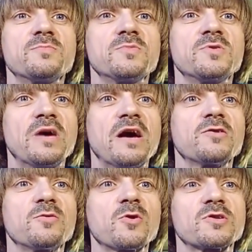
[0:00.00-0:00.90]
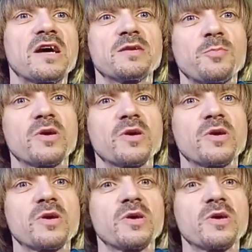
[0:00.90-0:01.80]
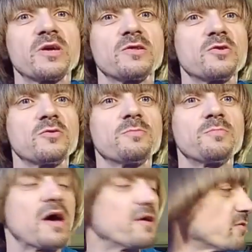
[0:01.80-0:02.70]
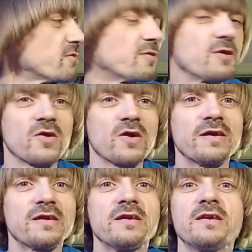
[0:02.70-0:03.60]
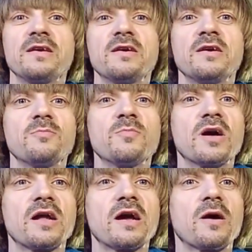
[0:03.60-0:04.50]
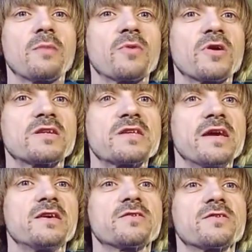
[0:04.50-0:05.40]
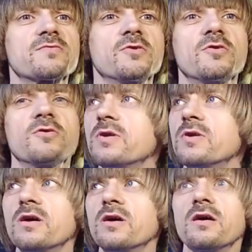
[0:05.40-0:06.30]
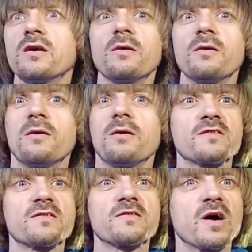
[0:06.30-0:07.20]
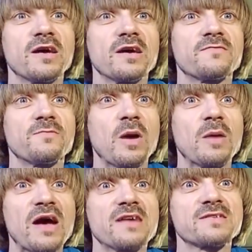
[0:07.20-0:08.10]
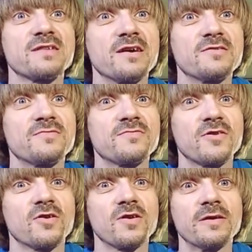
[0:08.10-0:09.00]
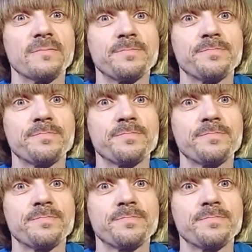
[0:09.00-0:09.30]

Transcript: have a little more time to prepare, be a little better. All right. But I'm going to take you through a month of my life, my past life. All right.